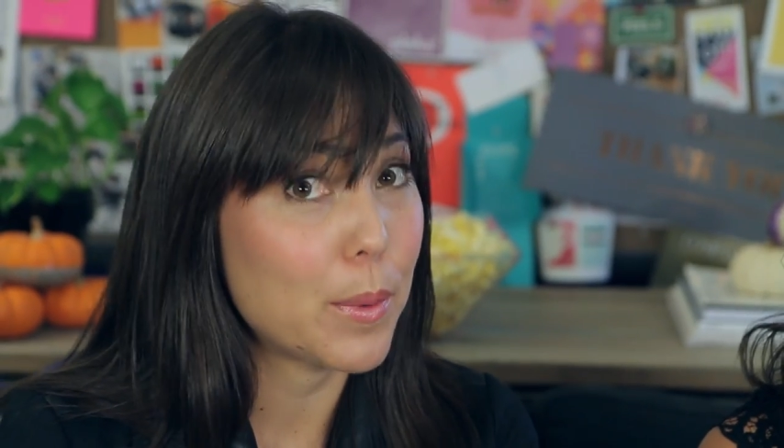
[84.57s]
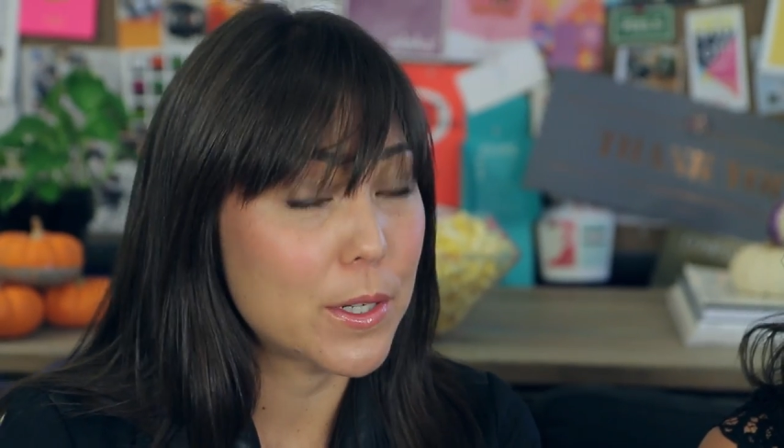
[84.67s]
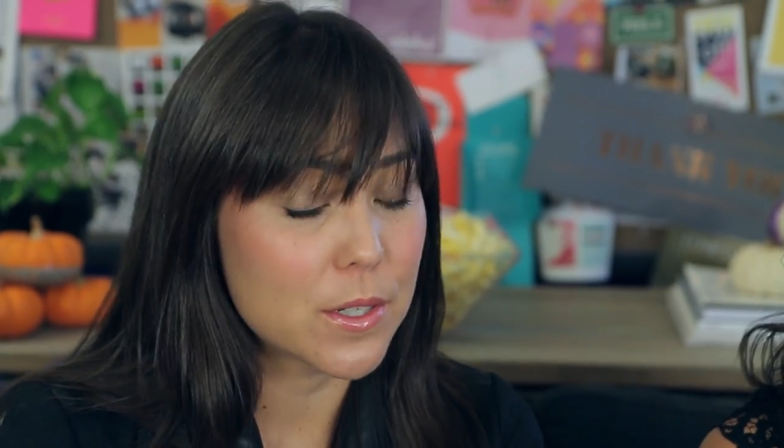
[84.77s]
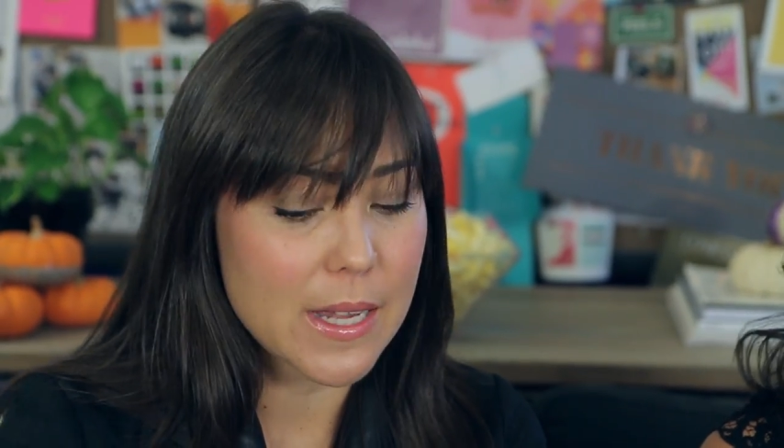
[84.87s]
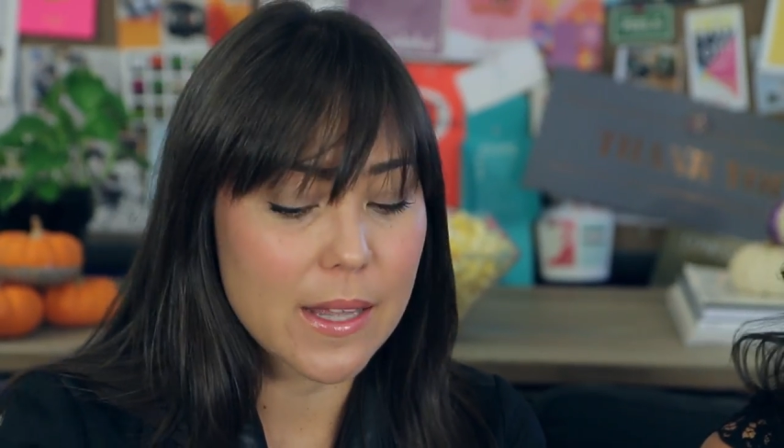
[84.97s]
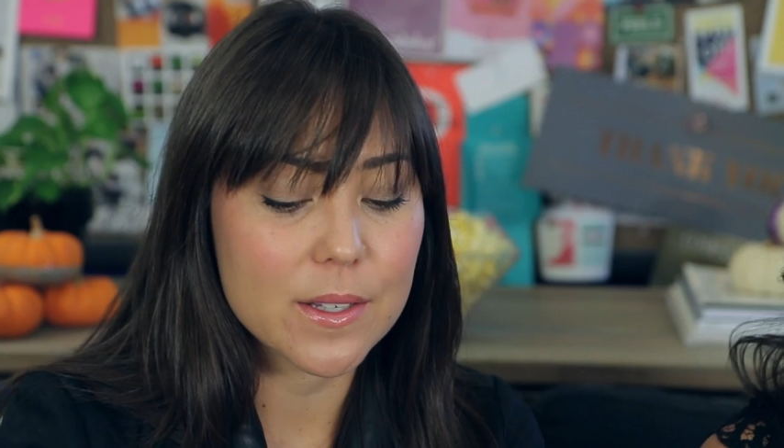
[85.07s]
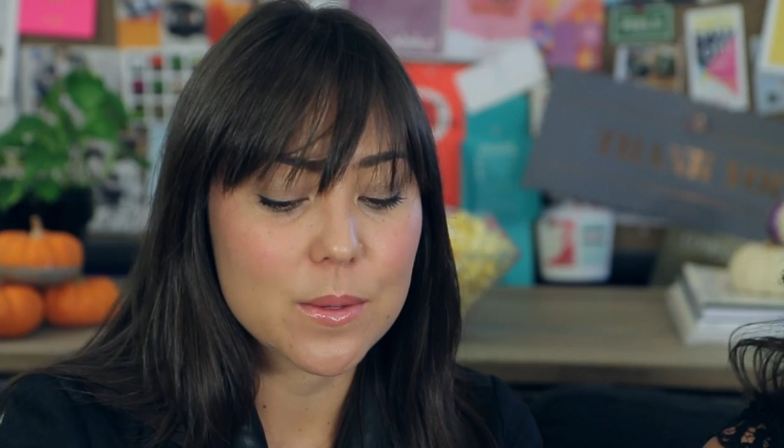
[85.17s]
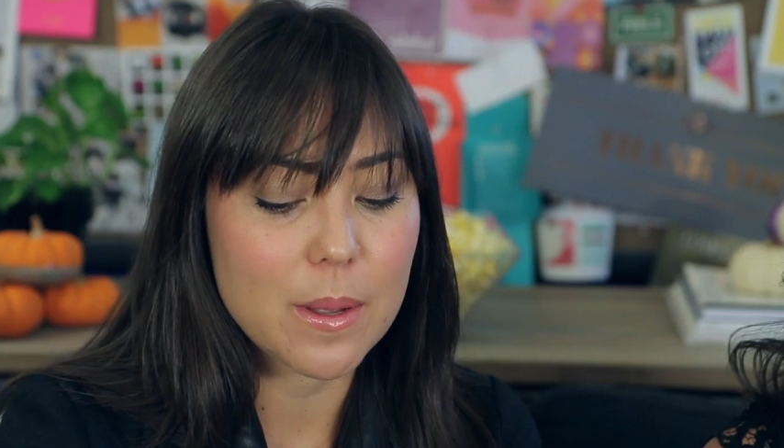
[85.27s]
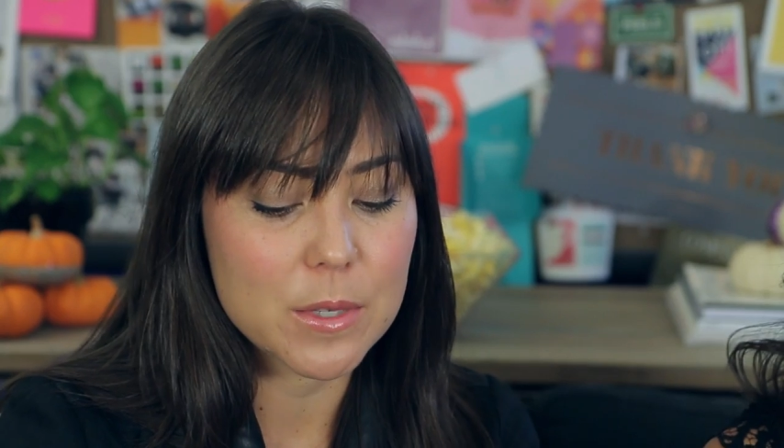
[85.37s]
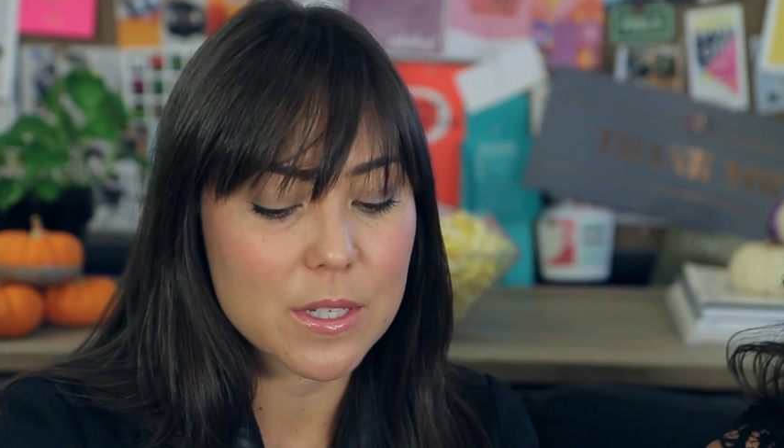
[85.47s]
Rachel's alley, so
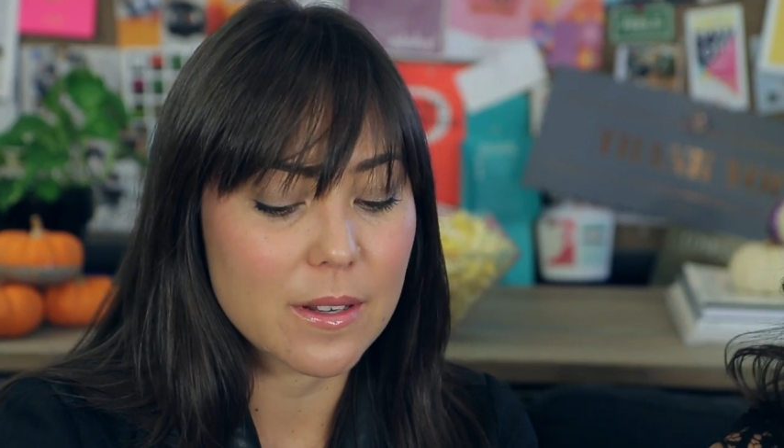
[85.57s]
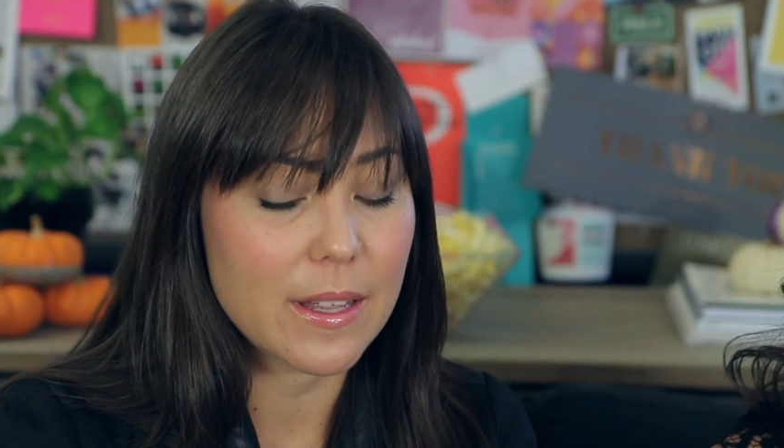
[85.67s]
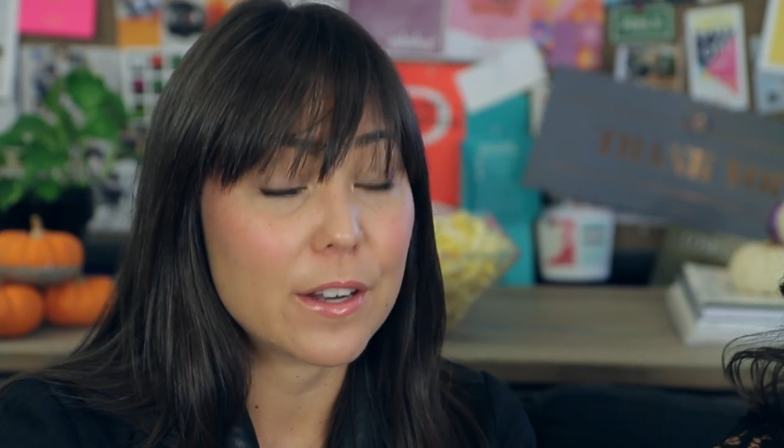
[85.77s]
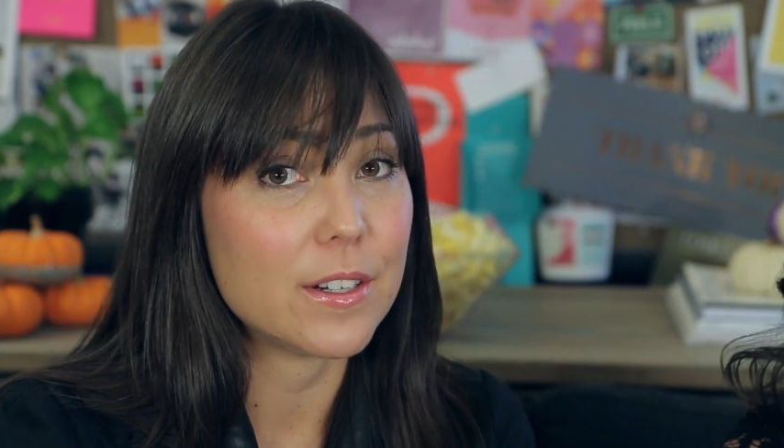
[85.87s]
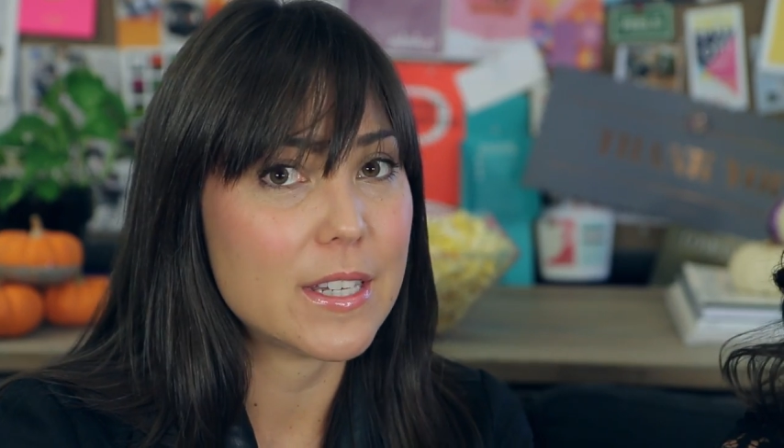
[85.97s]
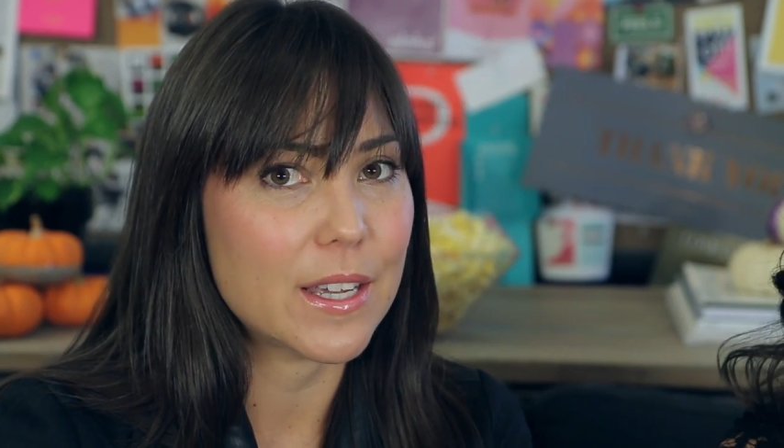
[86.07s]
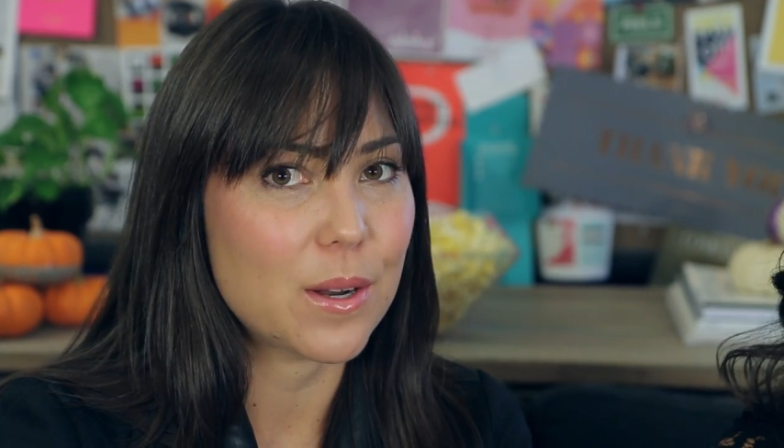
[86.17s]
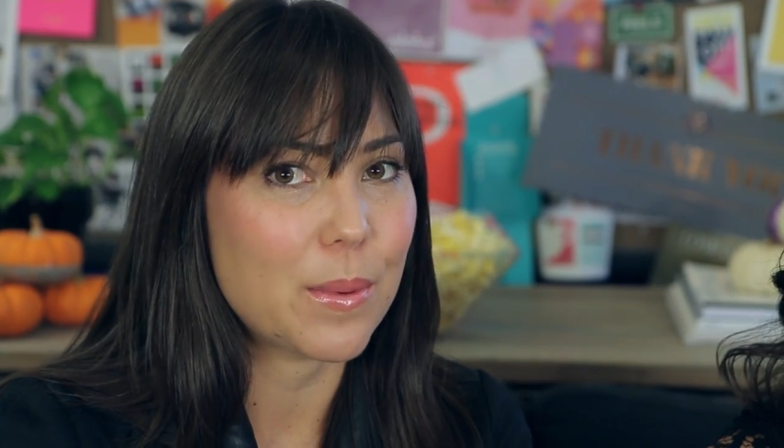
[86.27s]
I'm just gonna let her take it